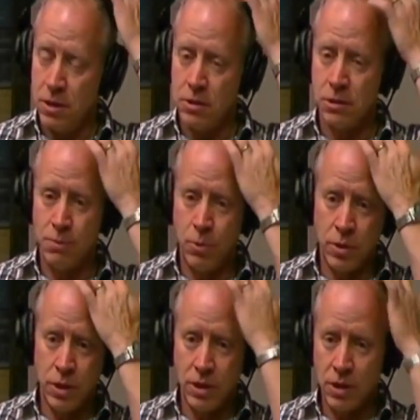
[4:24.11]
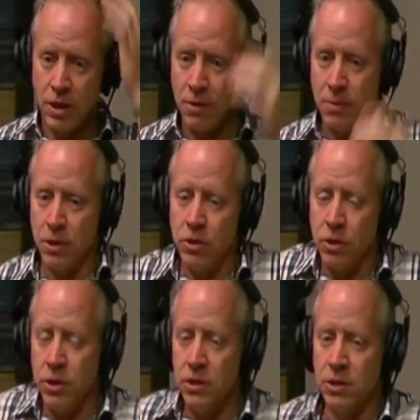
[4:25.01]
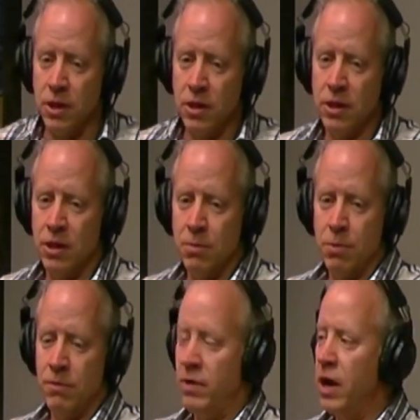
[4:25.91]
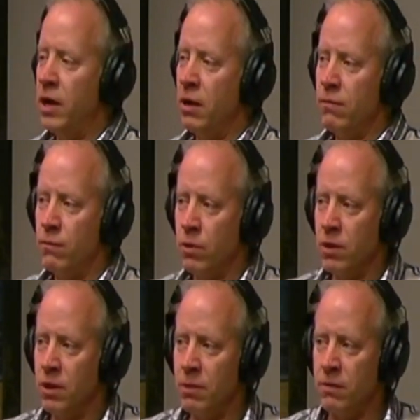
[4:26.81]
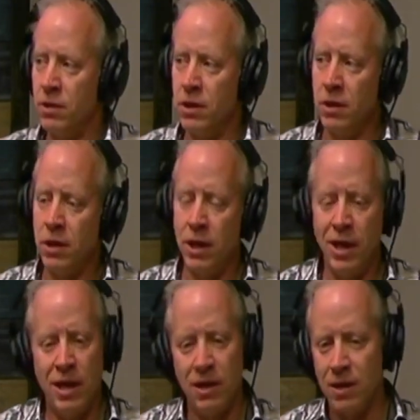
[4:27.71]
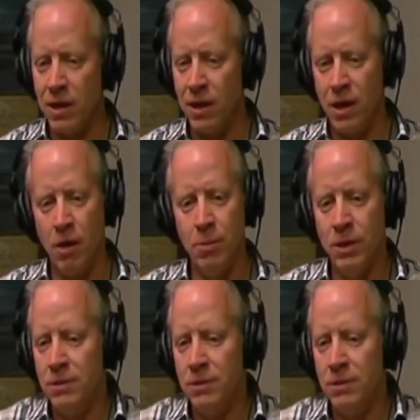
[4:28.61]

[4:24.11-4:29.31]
supporting them, encouraging them, providing for them everything that I can. I'll be